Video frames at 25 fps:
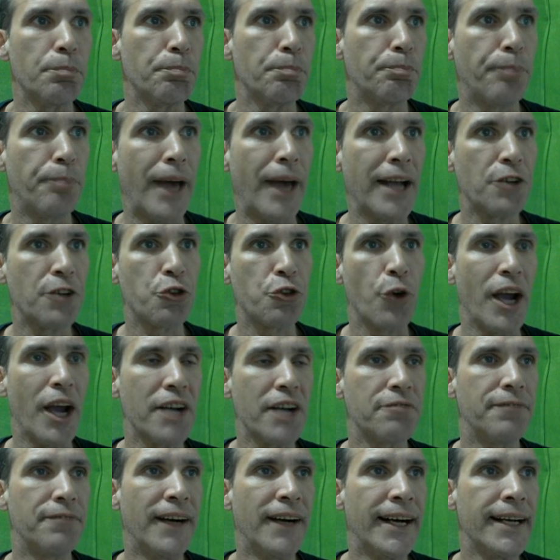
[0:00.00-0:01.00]

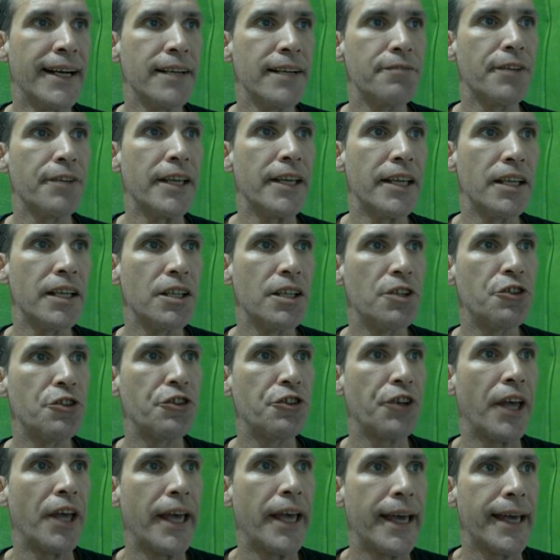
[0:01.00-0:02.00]
BackTrack five
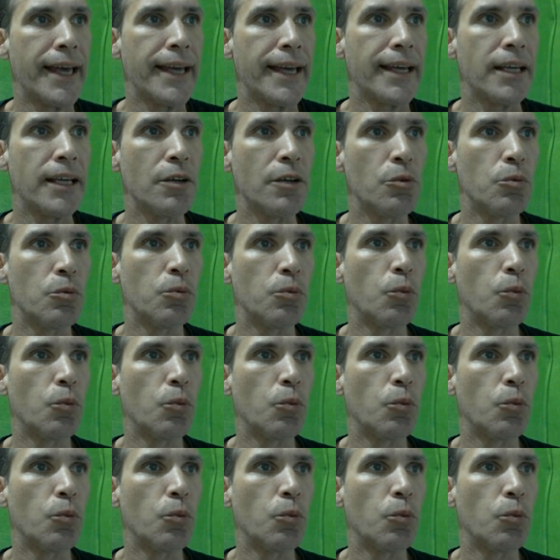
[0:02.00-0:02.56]
is a